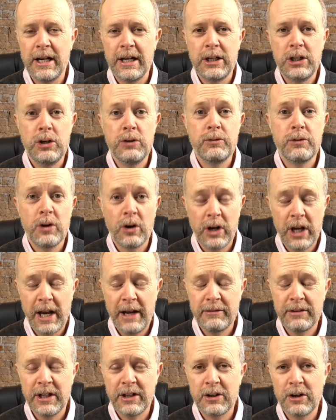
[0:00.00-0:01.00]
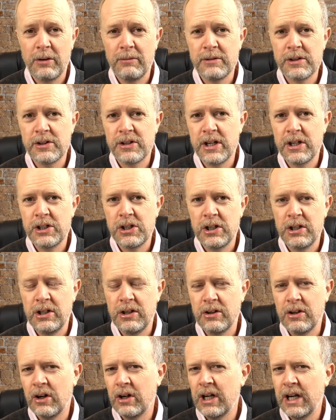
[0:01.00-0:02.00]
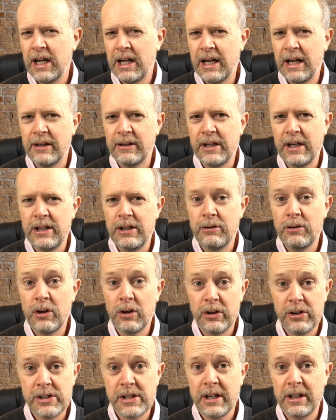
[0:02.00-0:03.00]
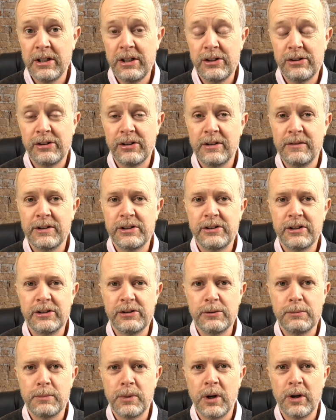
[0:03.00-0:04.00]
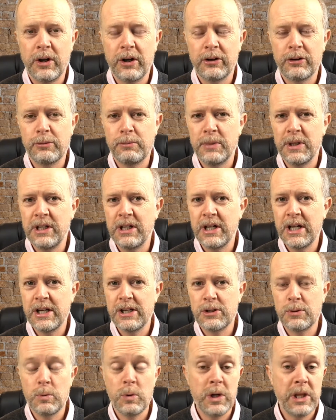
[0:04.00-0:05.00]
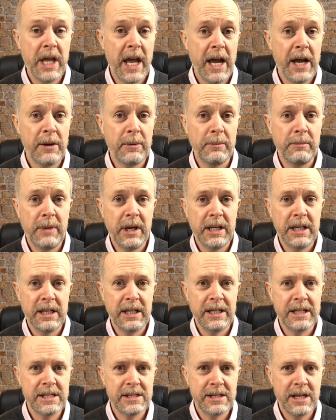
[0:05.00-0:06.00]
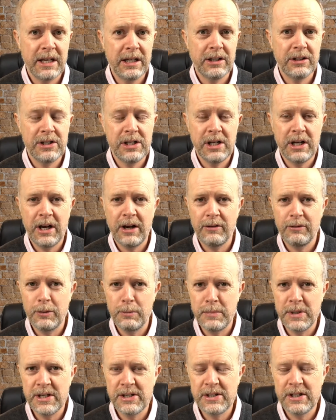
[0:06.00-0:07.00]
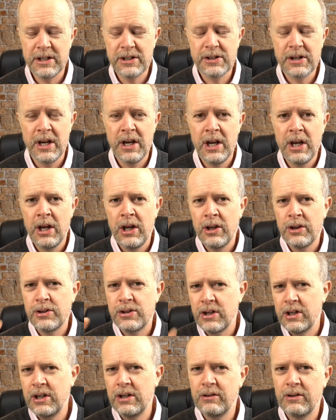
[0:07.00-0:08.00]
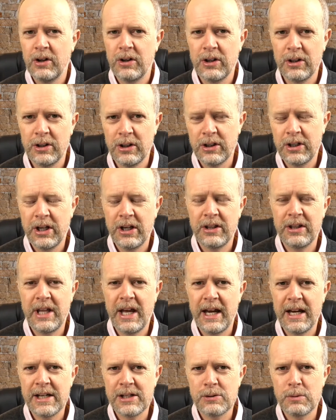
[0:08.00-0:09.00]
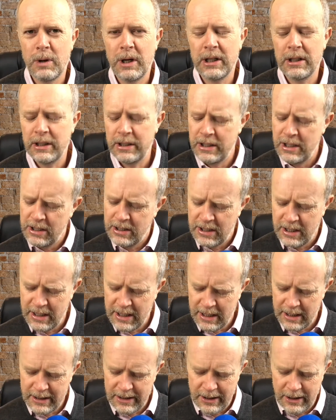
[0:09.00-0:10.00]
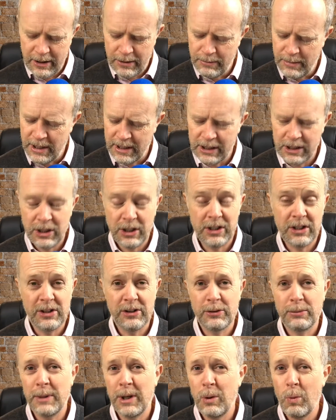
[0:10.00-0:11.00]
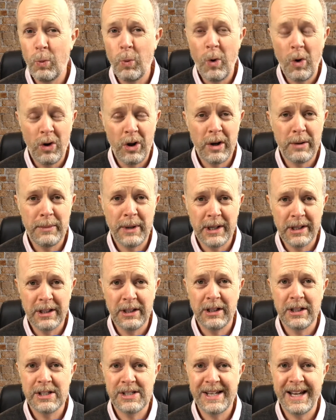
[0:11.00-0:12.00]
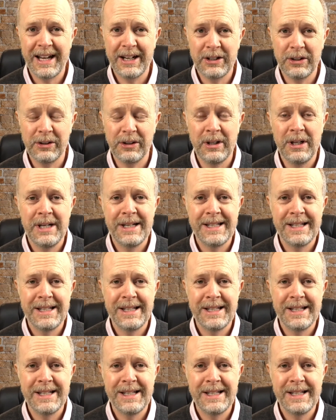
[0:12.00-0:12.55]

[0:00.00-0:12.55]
you've got to have that conversation. You've got to get out there. You've got to sell your services and products, because without making a sale, you don't have a business. So you've got to look at that as well. And you're thinking, oh my goodness me, what am I going to tackle